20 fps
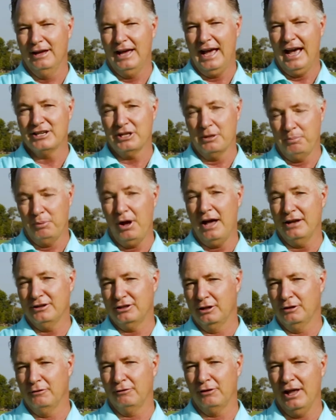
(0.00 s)
as a putt
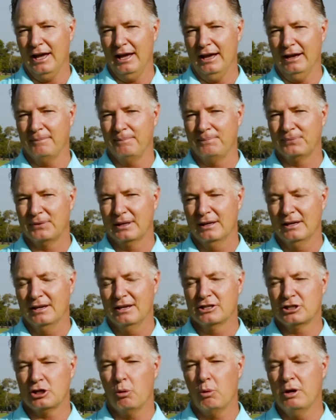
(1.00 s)
to the flag.
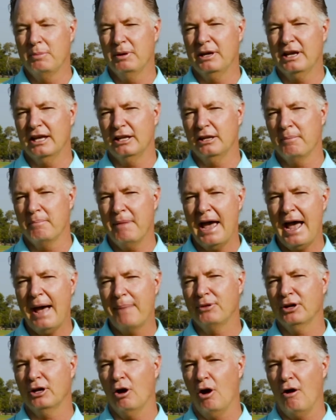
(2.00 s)
So we began to
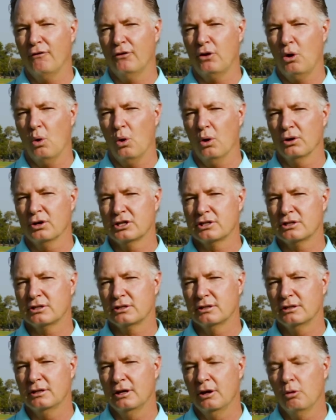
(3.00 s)
map the golf course